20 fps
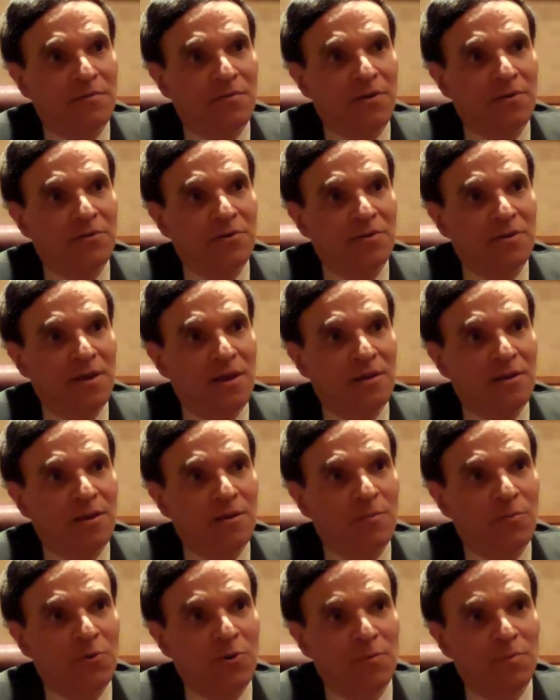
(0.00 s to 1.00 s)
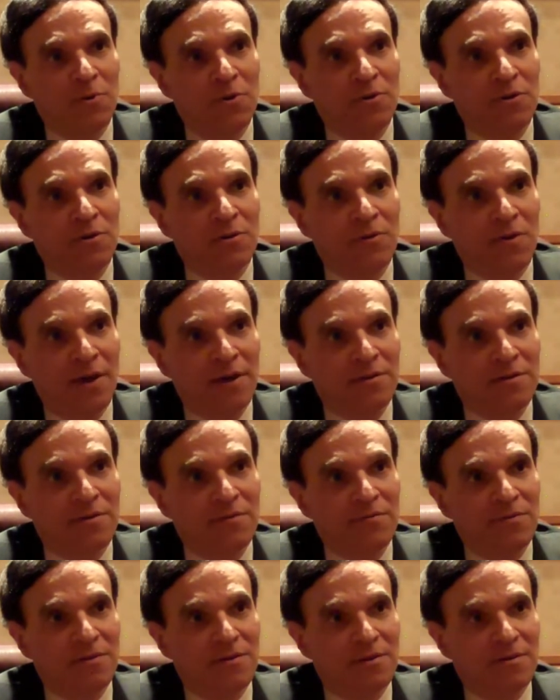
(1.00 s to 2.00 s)
undertaking pro bono
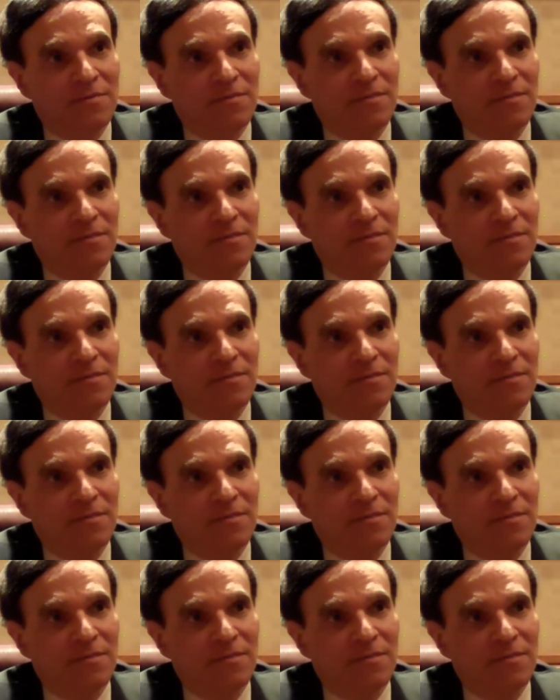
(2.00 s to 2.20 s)
activity.